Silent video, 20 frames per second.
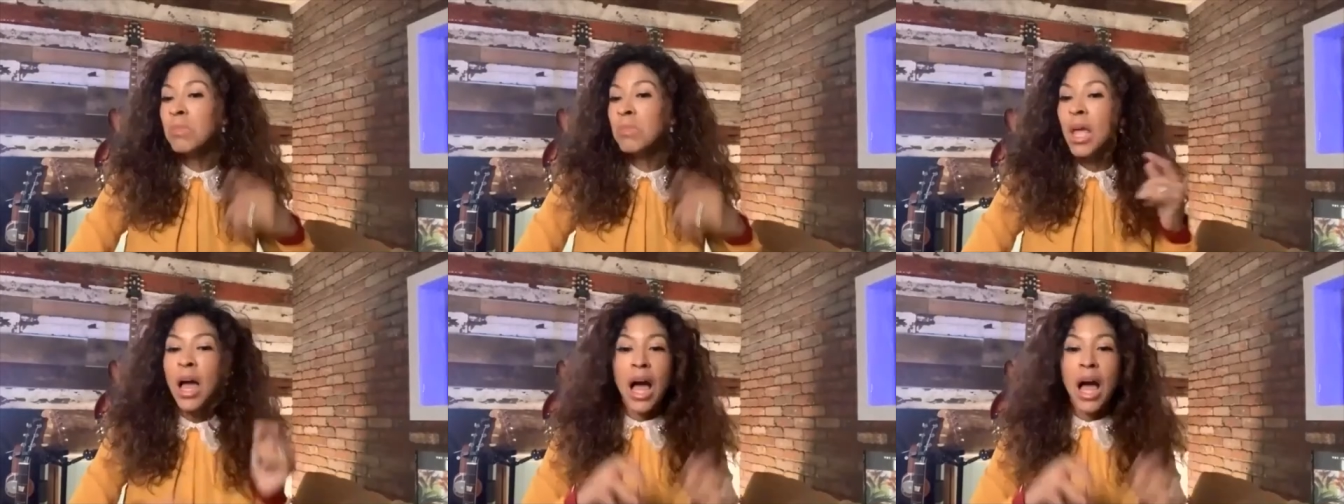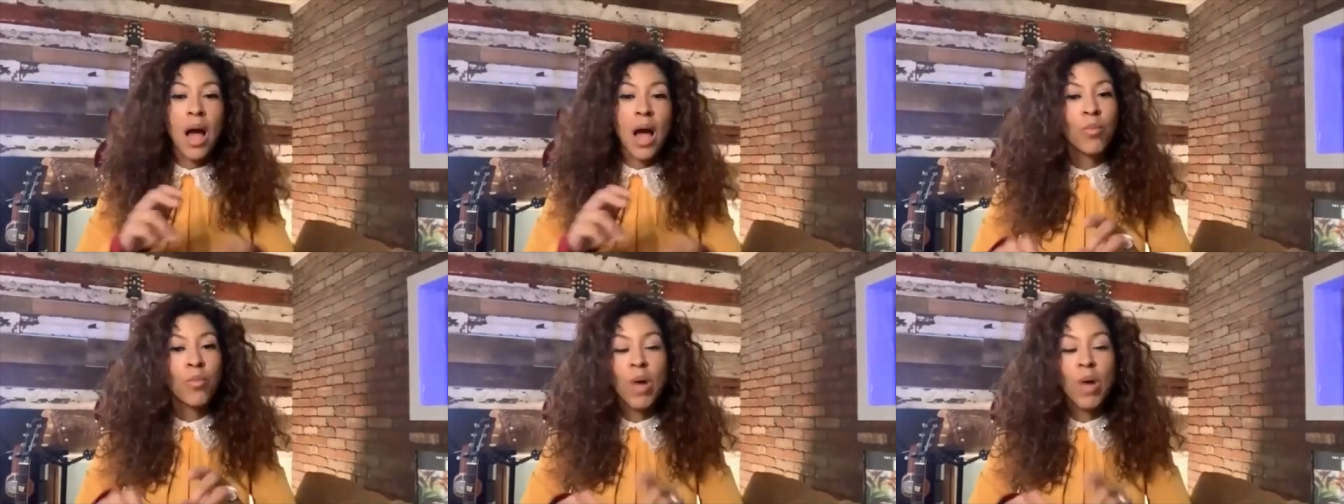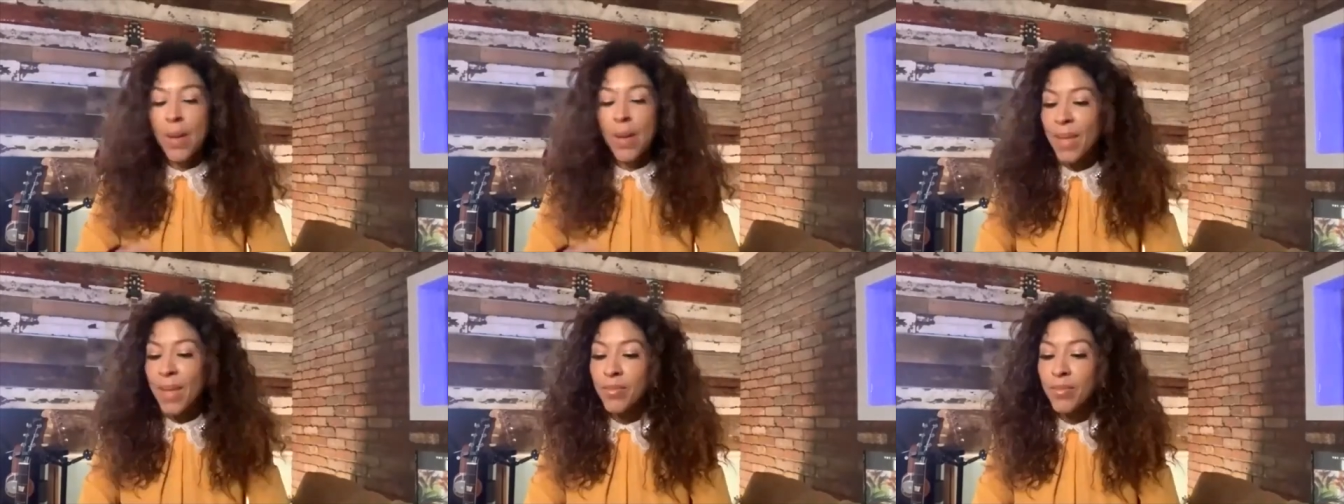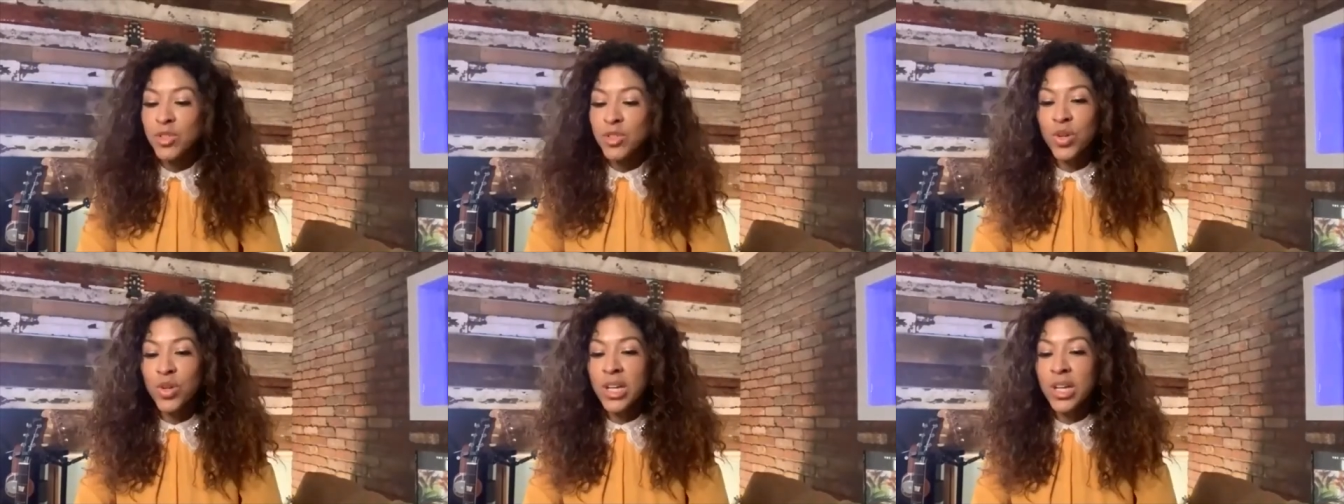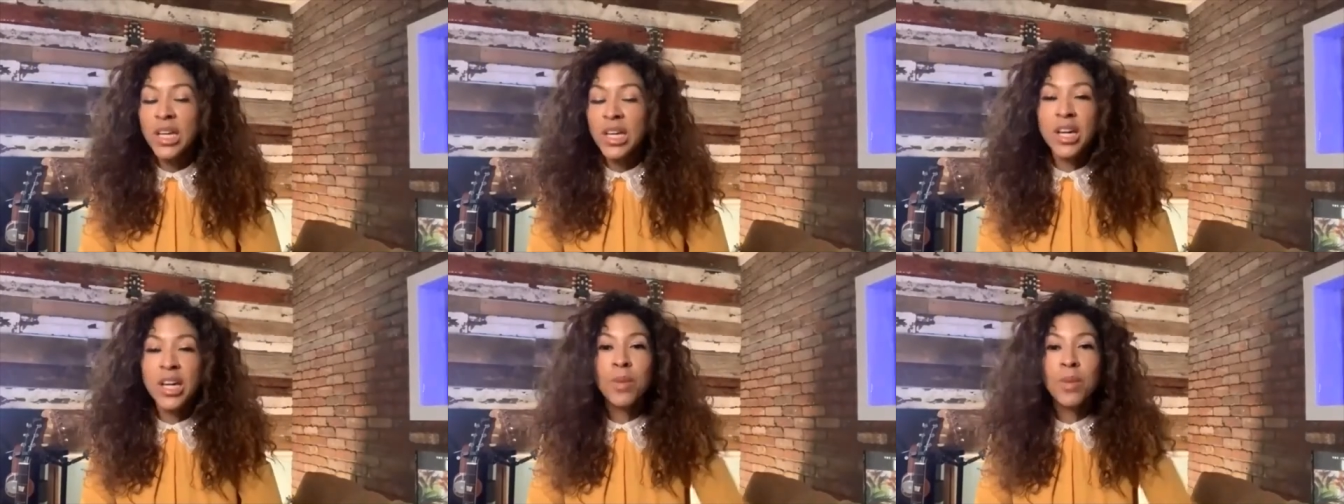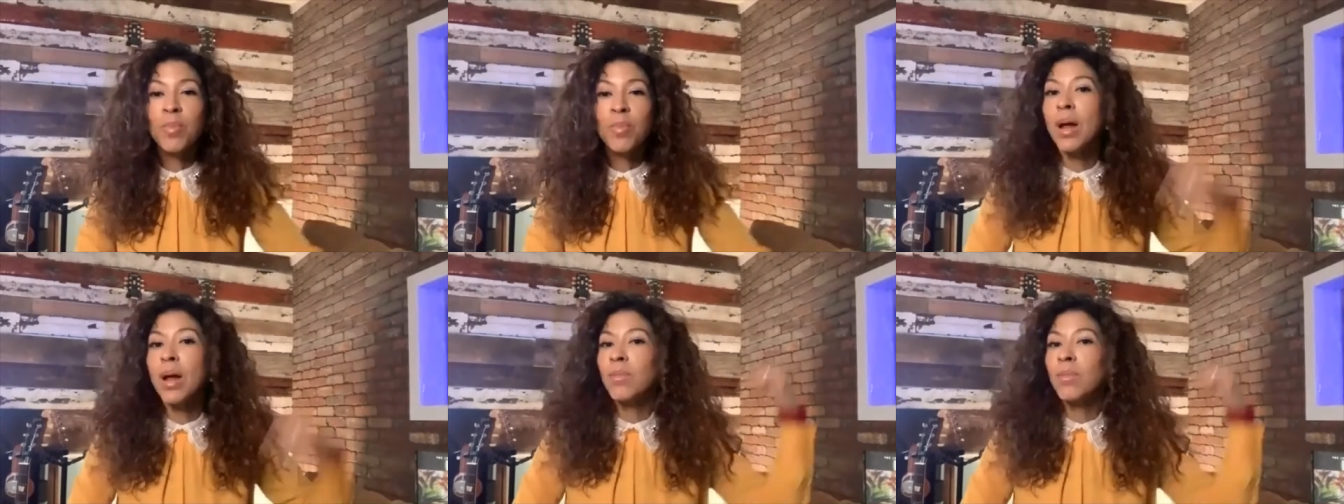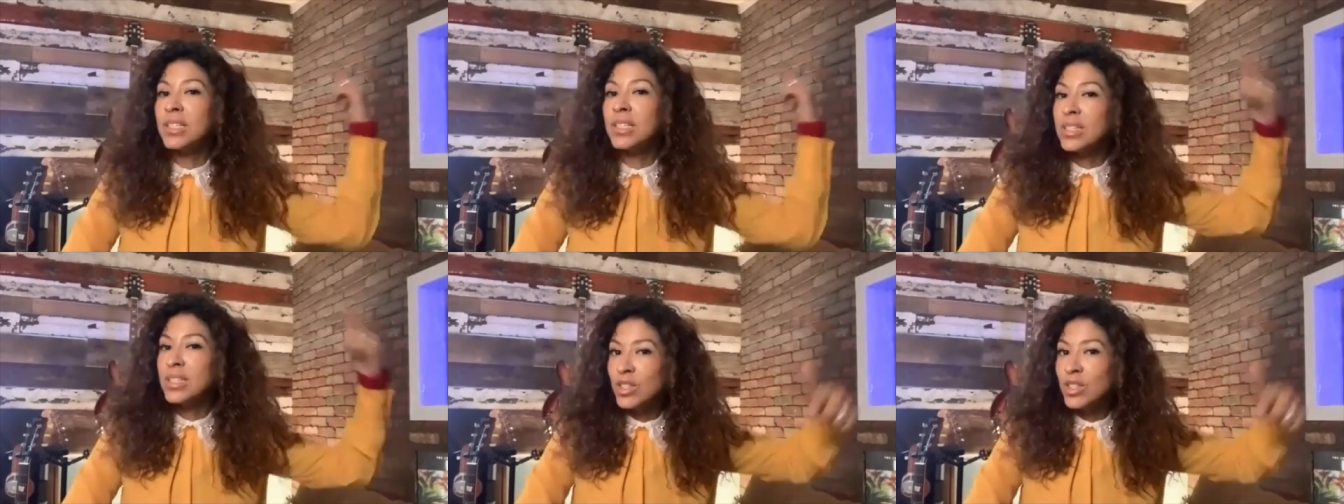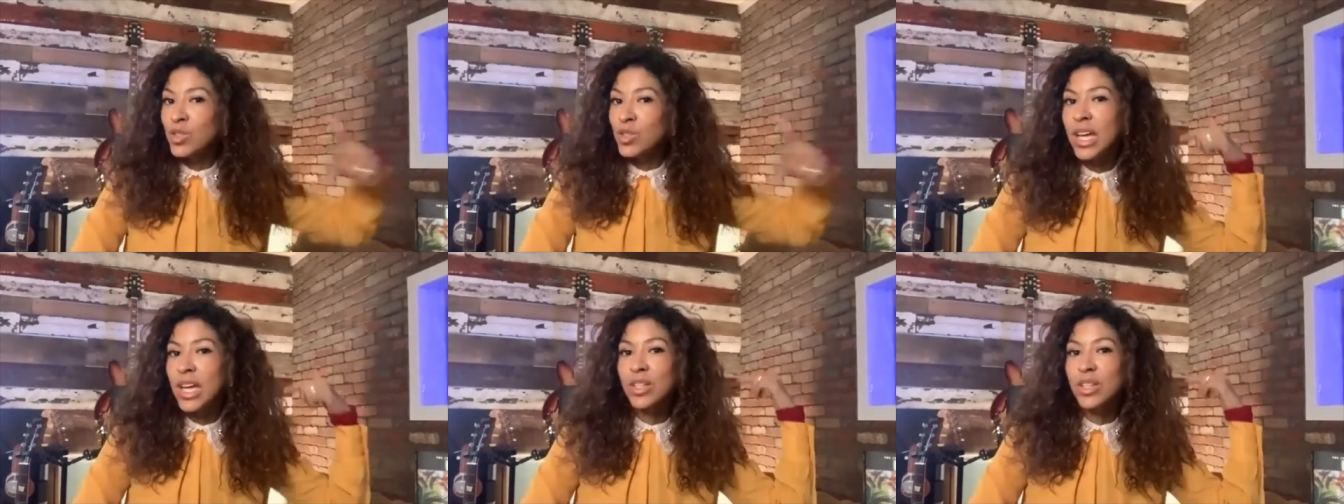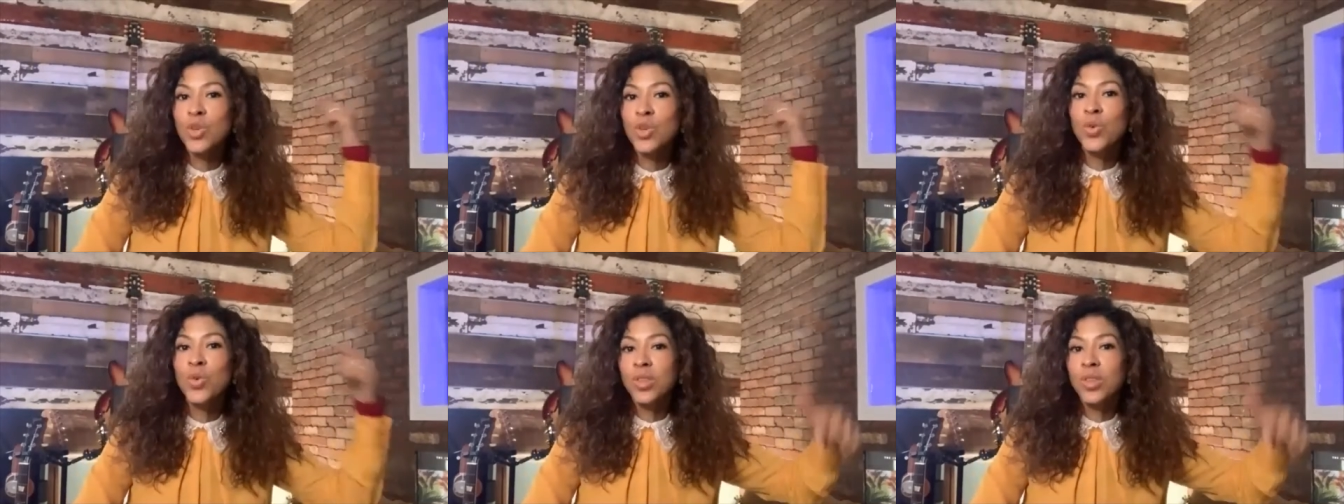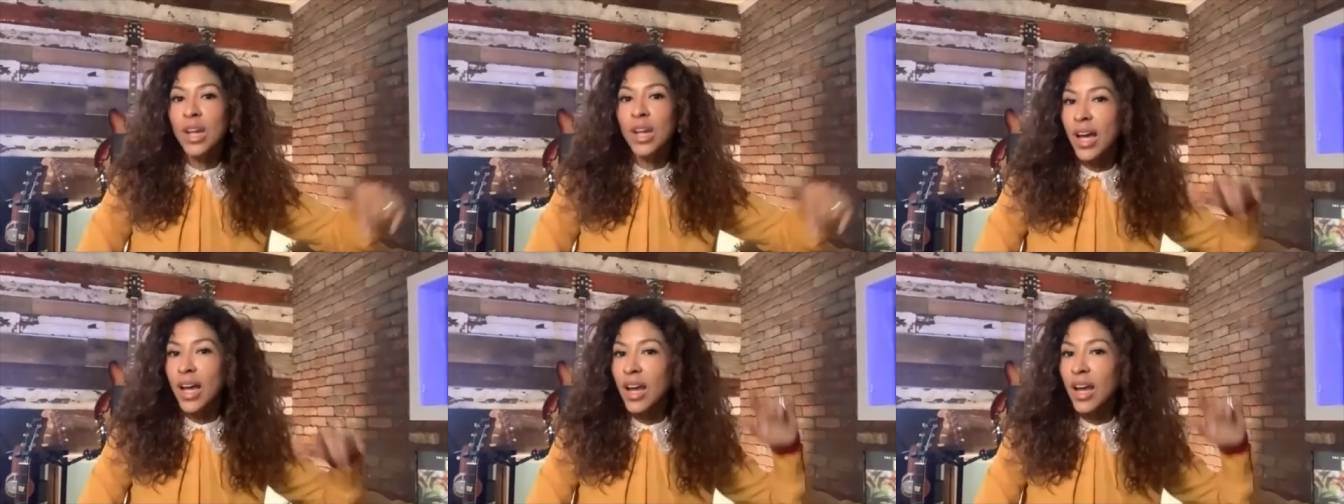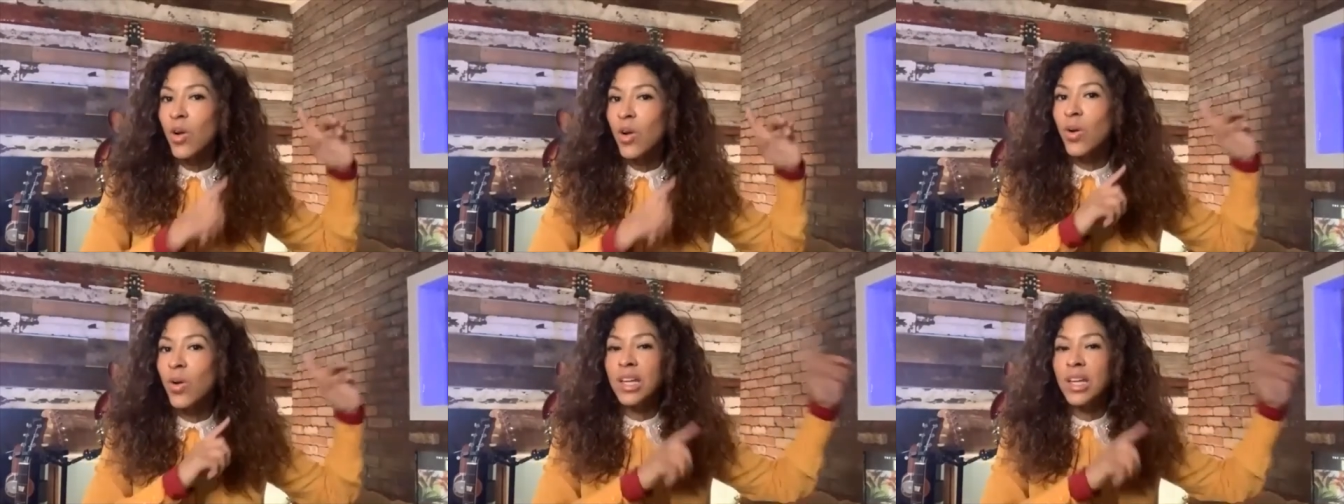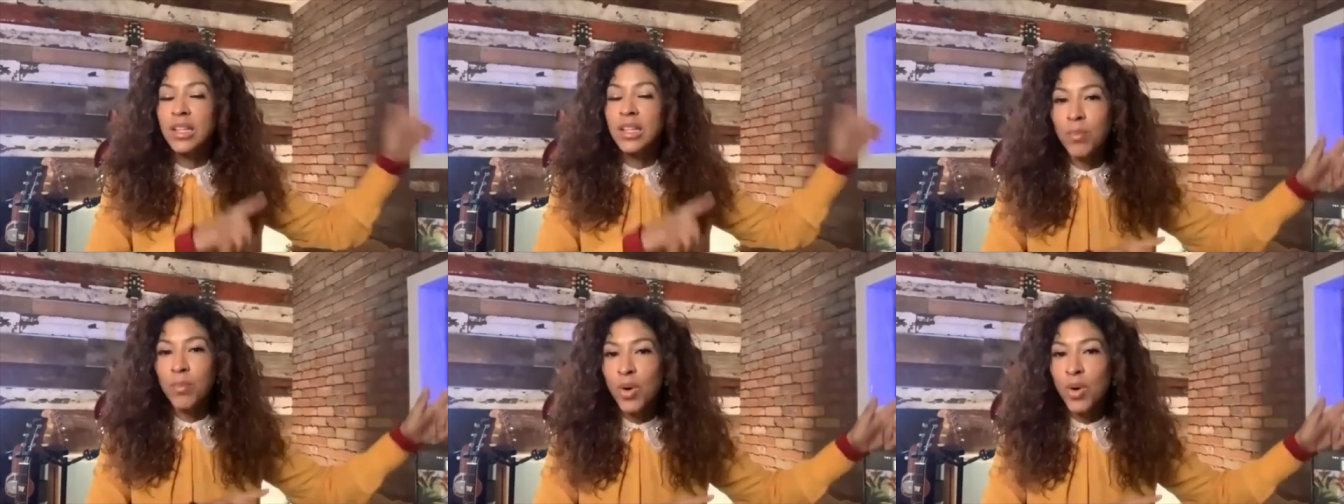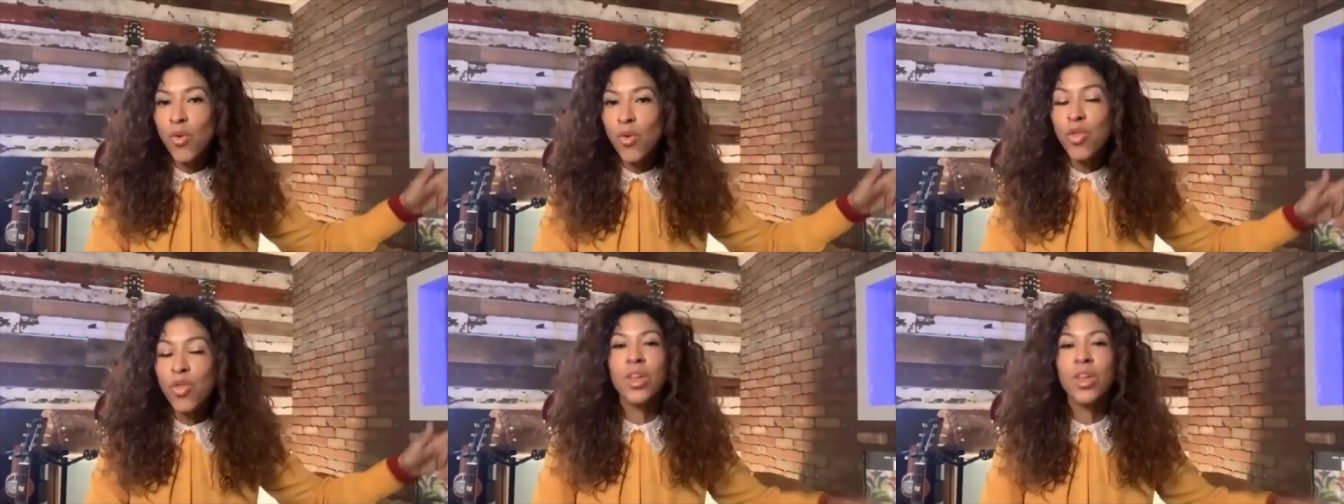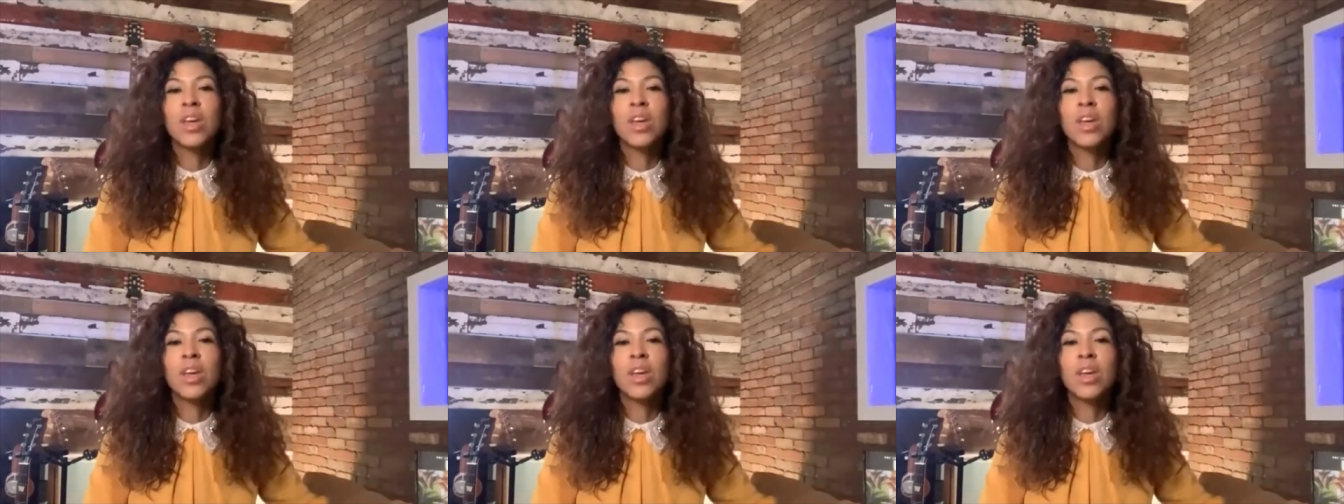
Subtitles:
I'm answering here, but I'm listening to that tune that I got to go hit in the booth.